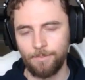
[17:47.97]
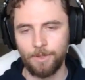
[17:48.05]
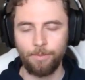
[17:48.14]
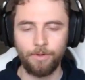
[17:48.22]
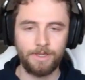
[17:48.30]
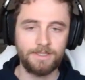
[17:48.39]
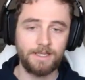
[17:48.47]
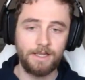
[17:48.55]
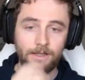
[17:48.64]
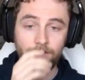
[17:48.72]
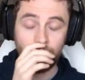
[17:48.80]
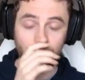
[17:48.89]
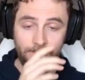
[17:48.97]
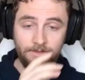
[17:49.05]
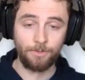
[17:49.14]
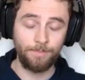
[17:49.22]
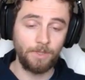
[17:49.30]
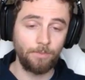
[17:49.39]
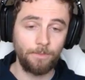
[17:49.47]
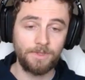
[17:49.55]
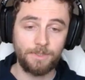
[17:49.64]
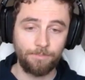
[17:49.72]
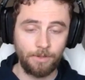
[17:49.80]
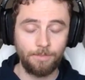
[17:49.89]
But the point is, the torpedo
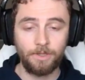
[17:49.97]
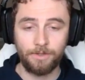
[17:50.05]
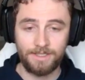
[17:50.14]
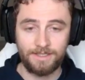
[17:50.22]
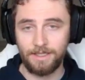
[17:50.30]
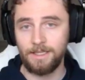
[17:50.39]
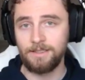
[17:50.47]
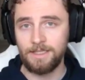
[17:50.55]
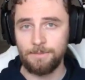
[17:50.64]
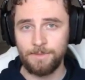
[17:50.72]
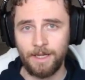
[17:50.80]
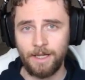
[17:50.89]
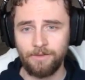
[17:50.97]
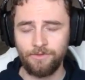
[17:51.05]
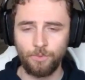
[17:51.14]
bombers are probably going to stay deep dive.